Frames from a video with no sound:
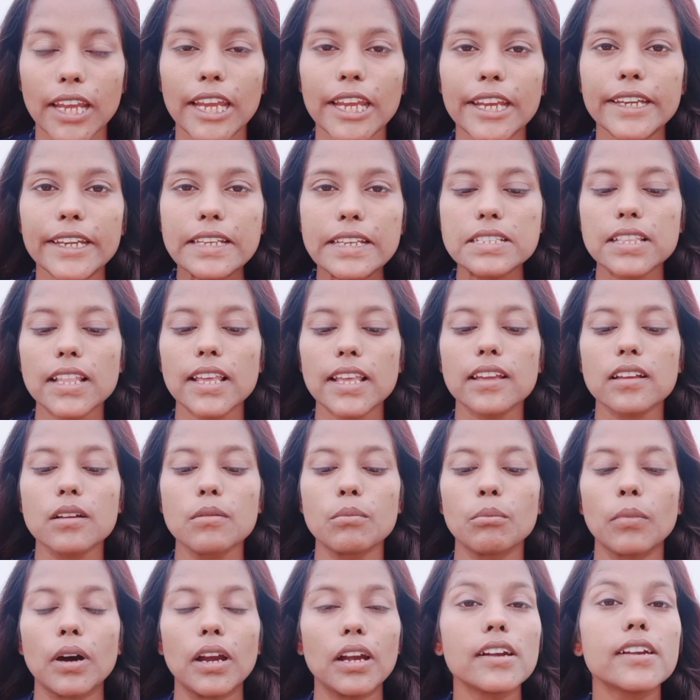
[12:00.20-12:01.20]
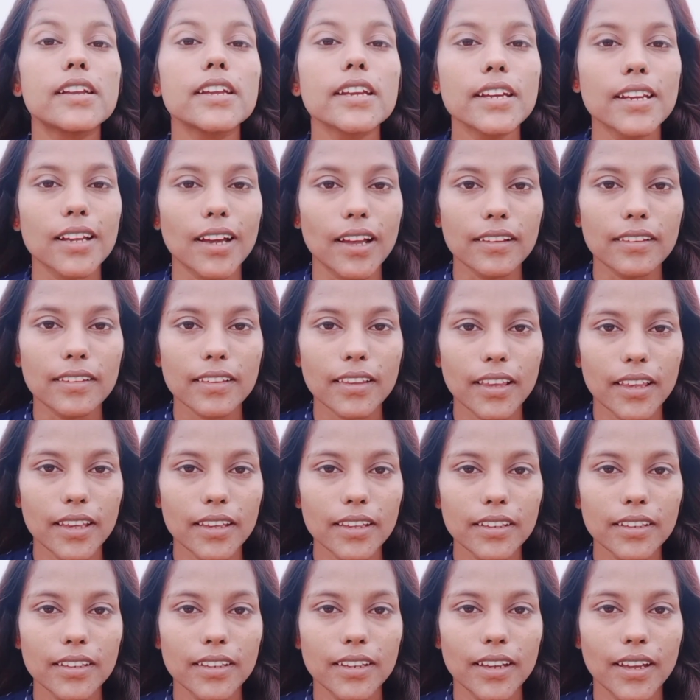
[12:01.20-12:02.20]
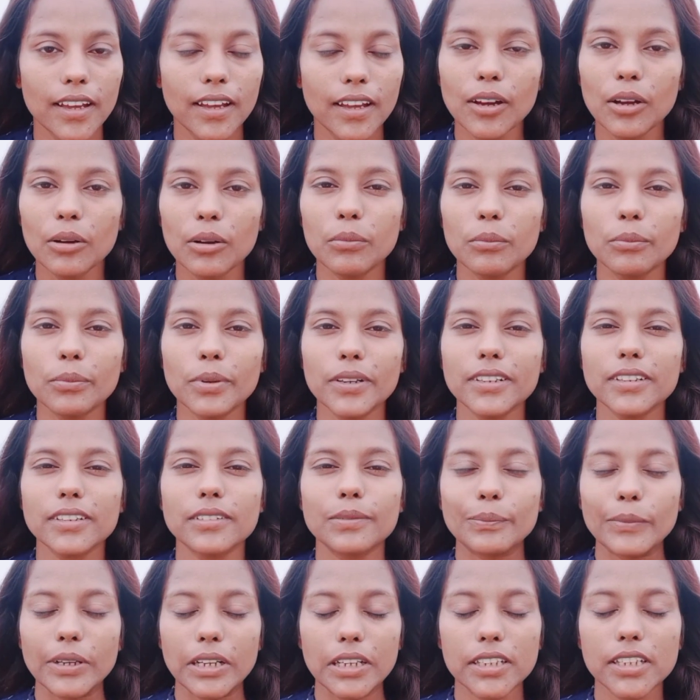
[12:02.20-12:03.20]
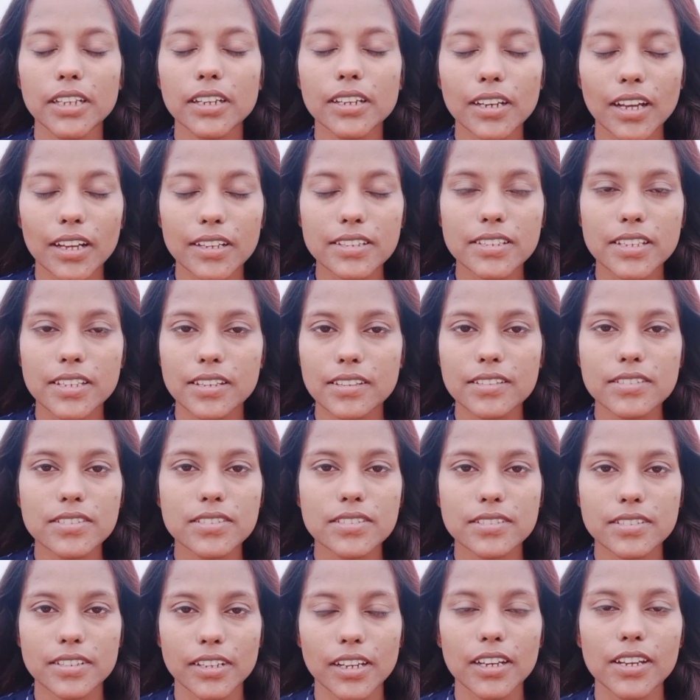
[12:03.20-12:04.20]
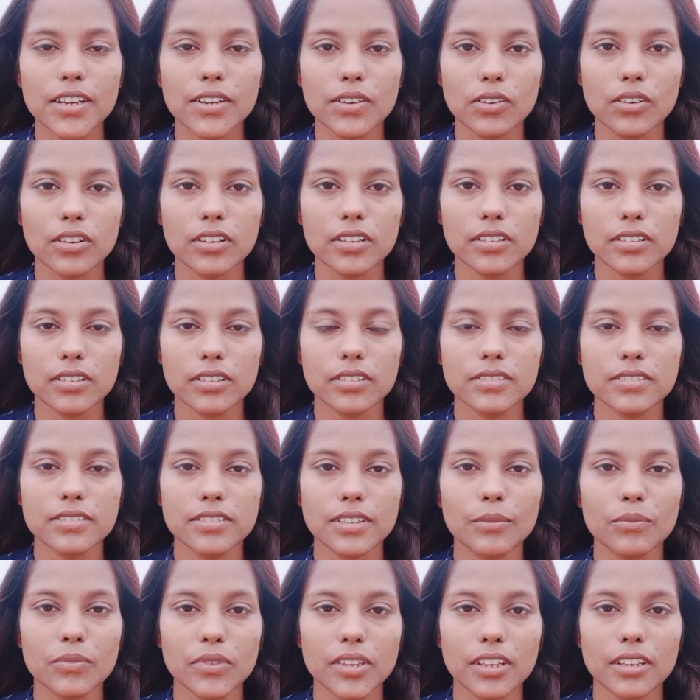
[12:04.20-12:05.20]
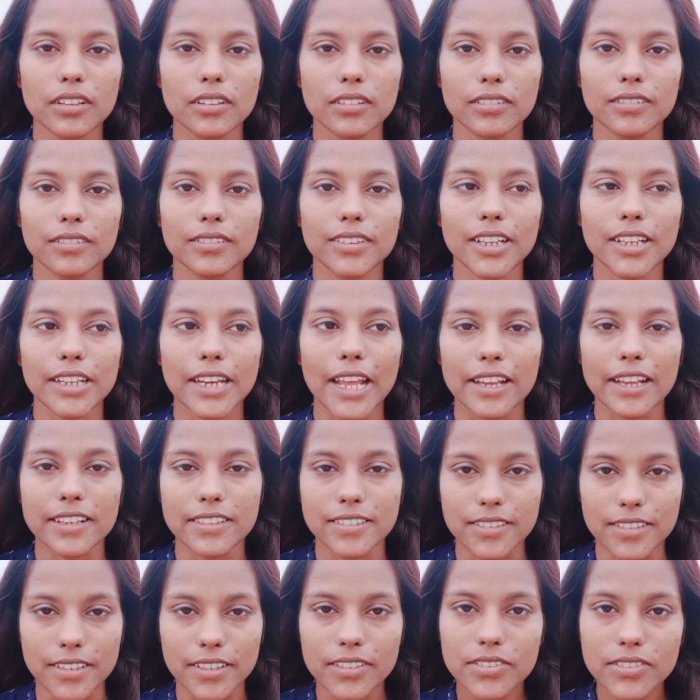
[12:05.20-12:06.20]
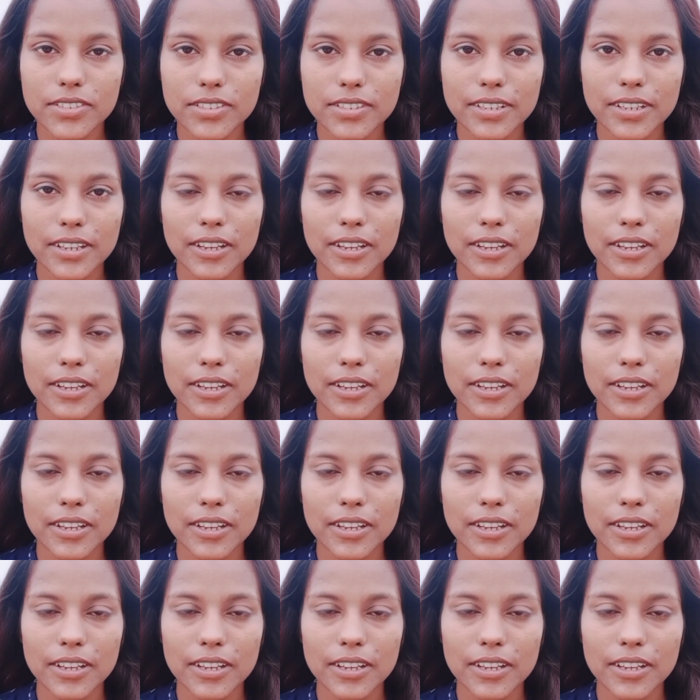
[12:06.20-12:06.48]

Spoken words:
It is like multitasking, but multitasking is really not something that exists.